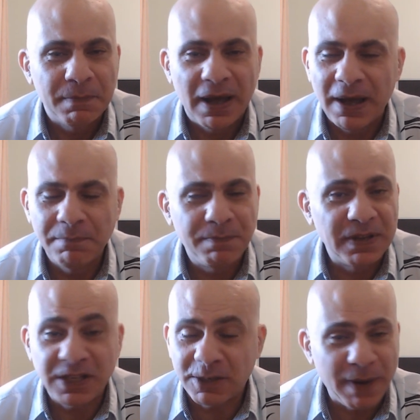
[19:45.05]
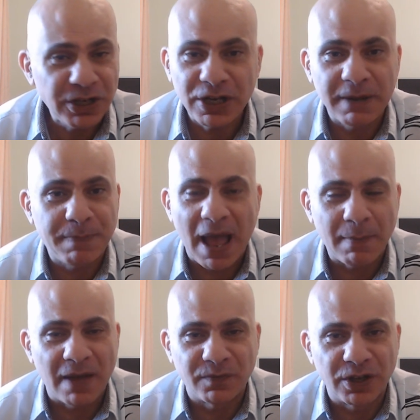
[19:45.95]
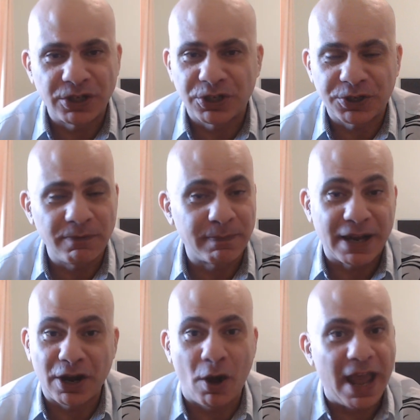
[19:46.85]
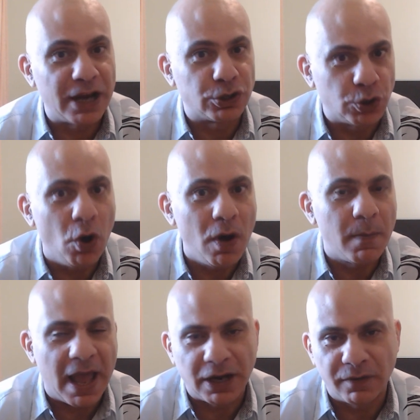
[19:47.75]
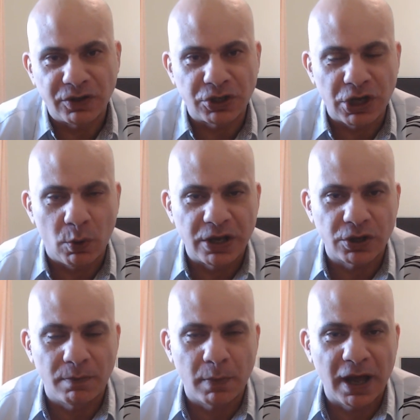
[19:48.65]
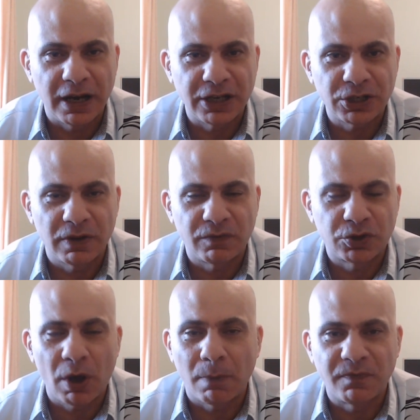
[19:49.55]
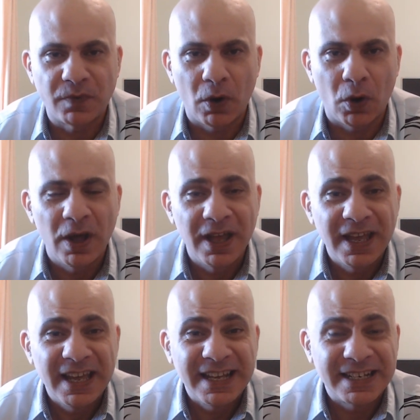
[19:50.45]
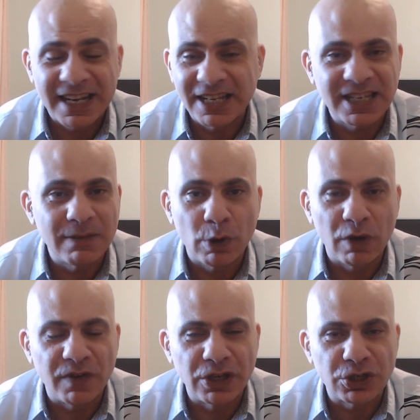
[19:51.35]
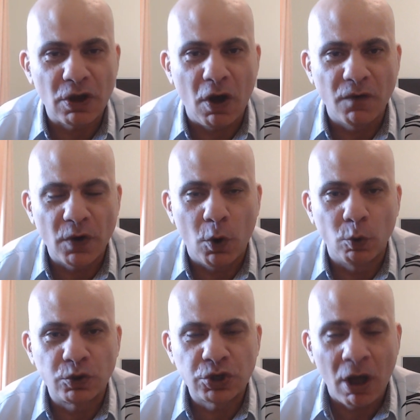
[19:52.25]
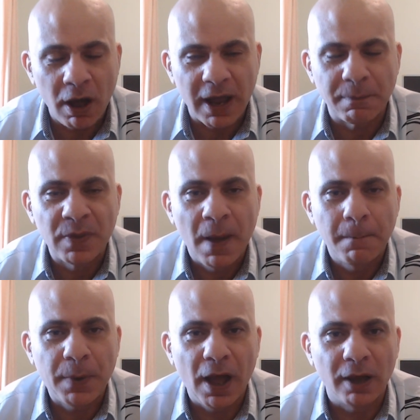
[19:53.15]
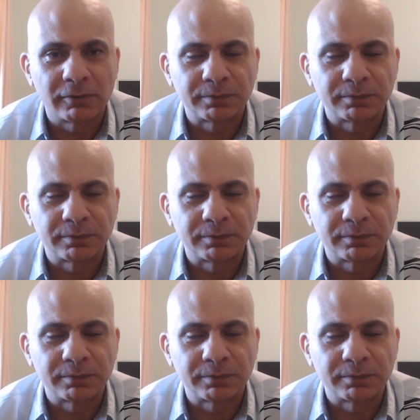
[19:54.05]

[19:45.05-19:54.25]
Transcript: um, especially Batman versus Superman, and I adore Man of Steel. It's on my list of top four DC movies of all time. But